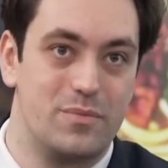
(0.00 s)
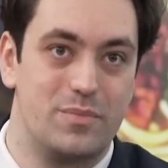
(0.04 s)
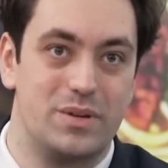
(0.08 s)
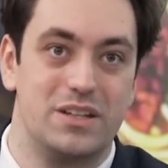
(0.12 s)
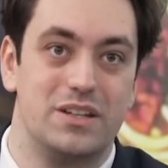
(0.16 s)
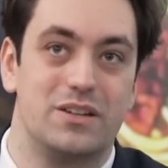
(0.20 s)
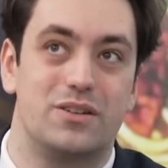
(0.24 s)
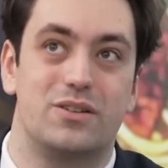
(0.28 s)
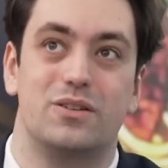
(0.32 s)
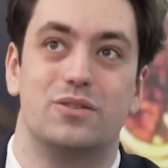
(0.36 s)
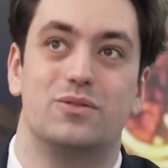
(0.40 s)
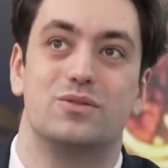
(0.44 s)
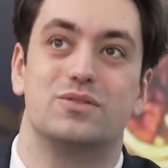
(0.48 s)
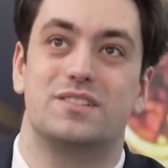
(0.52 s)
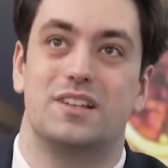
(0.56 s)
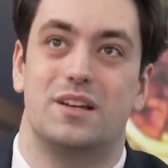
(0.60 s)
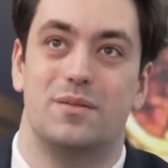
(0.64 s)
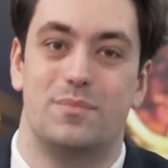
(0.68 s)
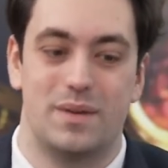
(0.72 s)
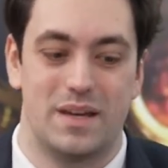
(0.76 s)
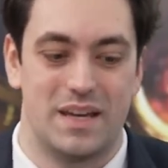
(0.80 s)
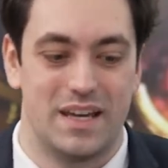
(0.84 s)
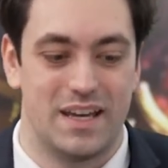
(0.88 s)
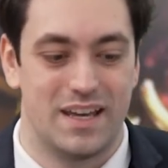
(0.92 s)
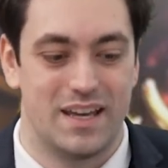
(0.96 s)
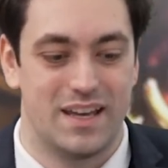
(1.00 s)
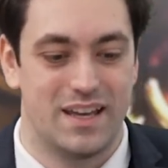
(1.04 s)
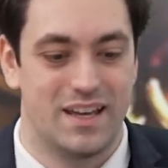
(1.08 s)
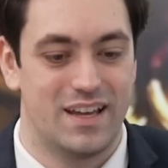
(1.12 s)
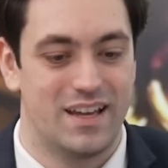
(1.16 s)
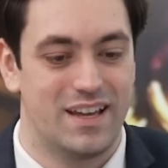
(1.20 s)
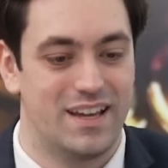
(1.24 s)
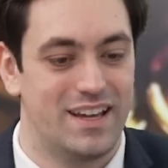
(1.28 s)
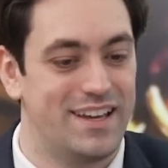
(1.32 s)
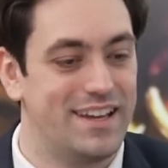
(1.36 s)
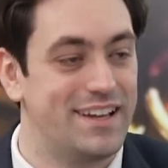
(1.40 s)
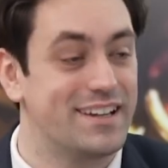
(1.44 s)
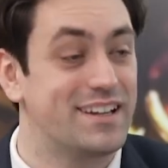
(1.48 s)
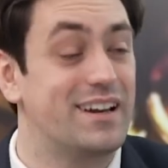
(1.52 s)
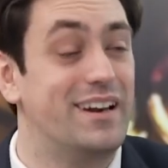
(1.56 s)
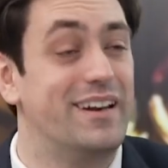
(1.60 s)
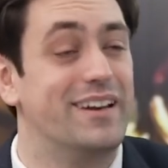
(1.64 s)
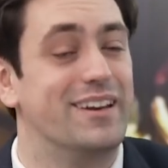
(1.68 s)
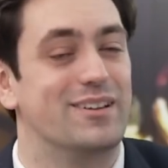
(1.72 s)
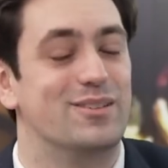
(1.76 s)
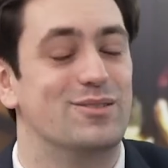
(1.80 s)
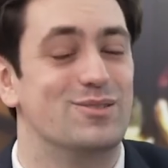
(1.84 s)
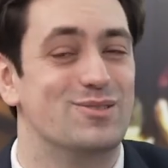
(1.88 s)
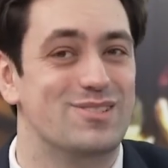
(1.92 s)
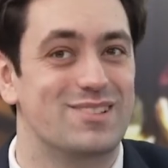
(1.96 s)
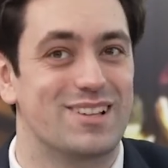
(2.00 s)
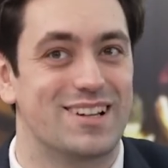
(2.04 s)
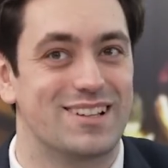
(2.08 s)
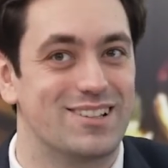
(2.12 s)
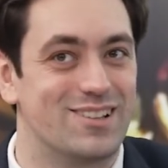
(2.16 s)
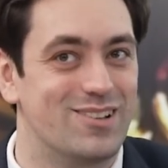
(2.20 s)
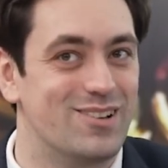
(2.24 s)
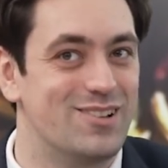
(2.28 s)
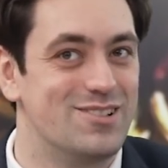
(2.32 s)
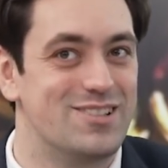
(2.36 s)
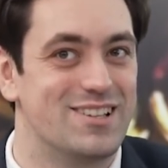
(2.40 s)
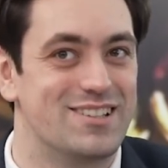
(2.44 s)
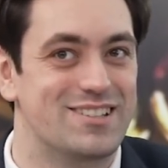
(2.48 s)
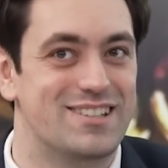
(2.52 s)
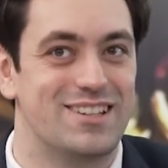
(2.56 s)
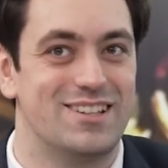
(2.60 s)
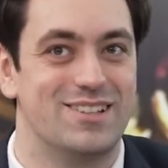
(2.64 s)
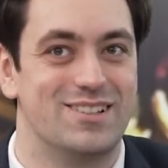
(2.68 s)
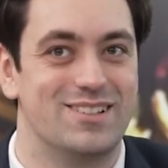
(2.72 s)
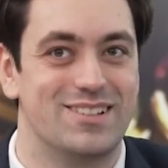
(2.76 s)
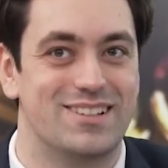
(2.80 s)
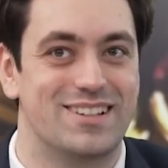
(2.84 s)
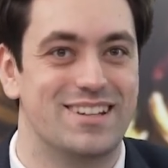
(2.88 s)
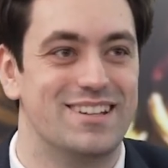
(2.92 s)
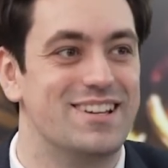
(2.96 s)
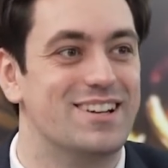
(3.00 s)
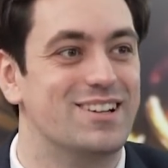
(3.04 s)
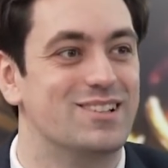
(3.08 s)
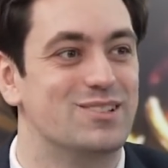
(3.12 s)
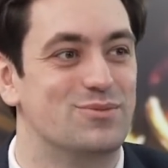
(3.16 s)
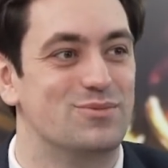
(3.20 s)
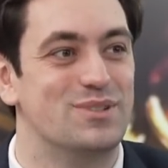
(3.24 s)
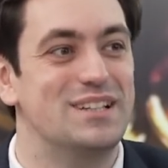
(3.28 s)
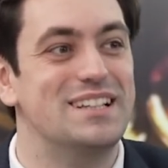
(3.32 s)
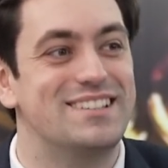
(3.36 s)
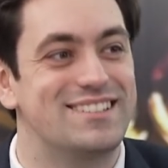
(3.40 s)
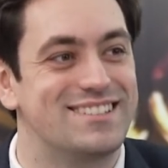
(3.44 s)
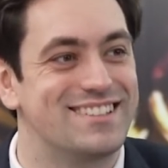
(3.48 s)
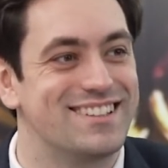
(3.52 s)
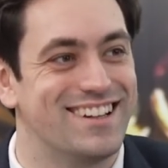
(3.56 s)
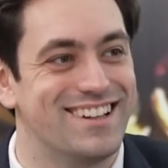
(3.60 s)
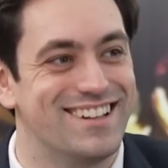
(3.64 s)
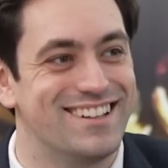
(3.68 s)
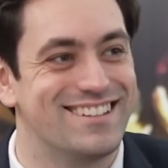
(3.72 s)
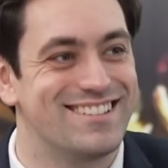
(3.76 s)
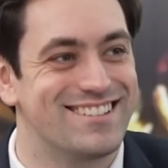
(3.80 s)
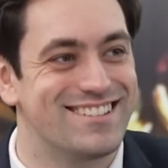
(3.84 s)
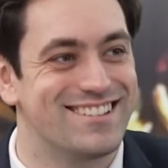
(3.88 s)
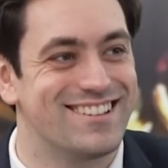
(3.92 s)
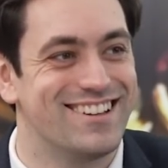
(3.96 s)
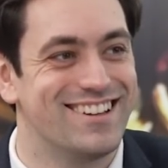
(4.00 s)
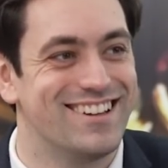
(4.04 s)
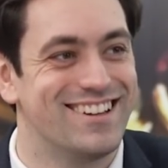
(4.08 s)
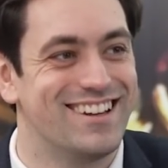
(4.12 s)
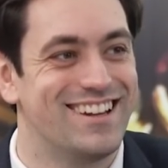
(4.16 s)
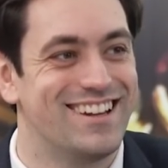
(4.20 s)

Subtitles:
But you can also be a clinical psychologist who conducts research.